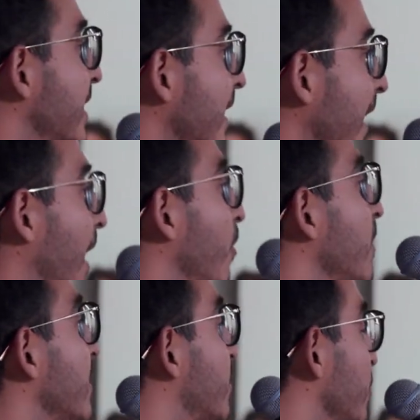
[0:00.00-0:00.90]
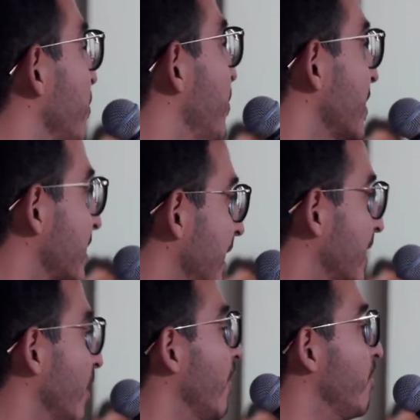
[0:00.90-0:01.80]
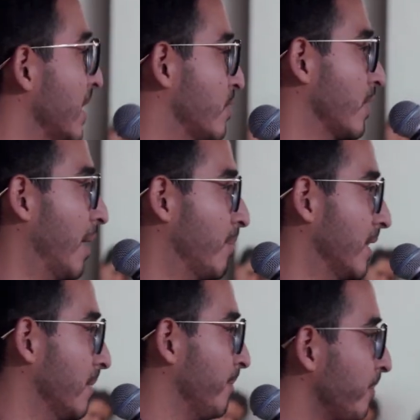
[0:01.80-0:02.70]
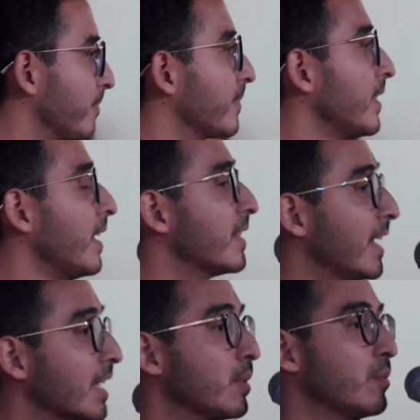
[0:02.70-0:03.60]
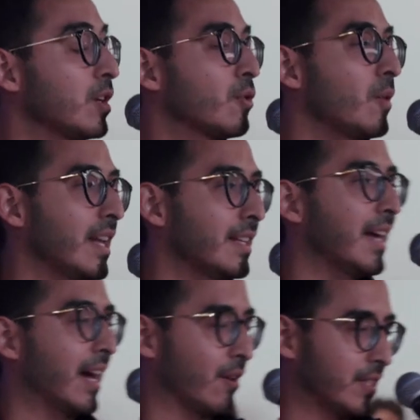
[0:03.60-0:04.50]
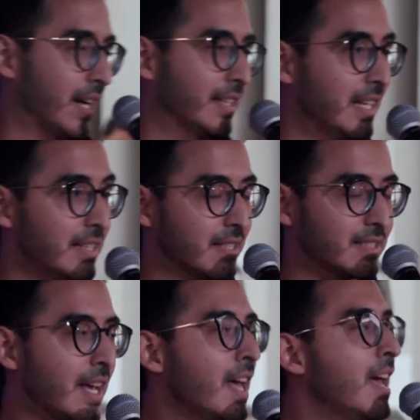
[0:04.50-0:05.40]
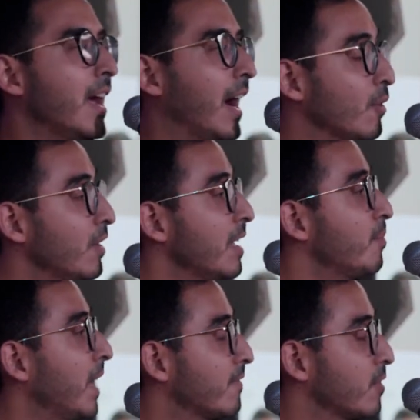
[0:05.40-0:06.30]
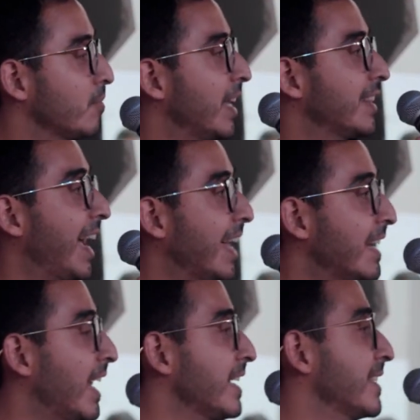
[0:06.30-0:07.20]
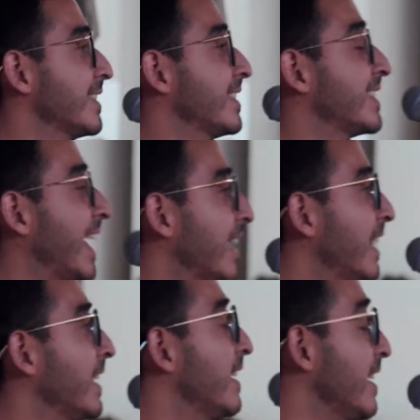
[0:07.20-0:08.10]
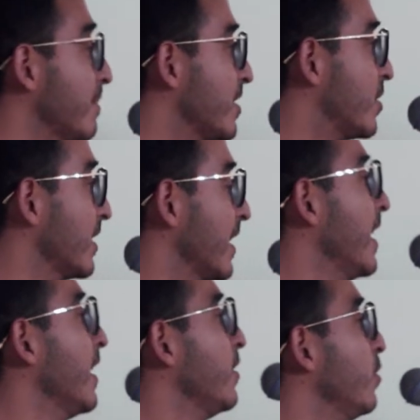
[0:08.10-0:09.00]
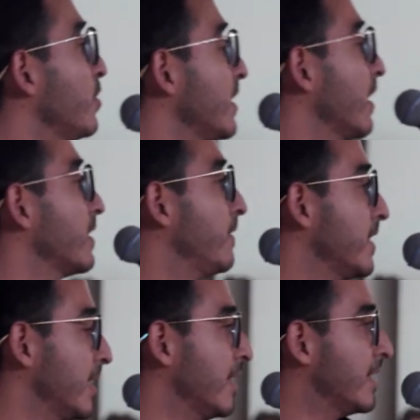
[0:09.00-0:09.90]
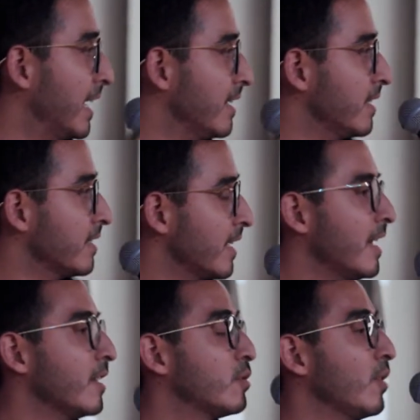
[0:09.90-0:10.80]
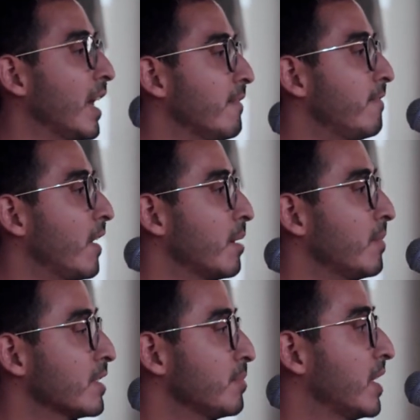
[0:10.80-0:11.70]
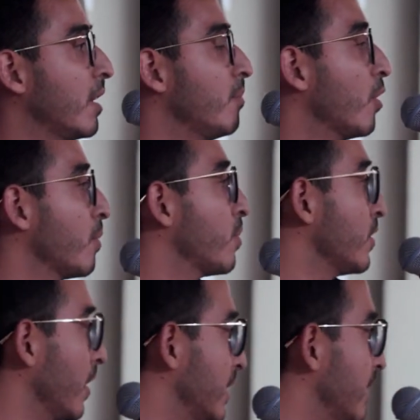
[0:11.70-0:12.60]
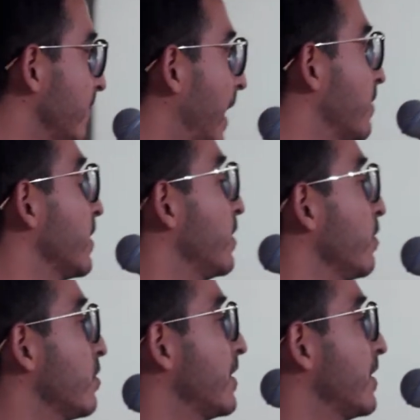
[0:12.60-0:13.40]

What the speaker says: tech are only 2% of venture capital. That's why we created Agrotech Analytics, an online platform that analyzes satellite images using artificial intelligence to help farmers become more productive and reduce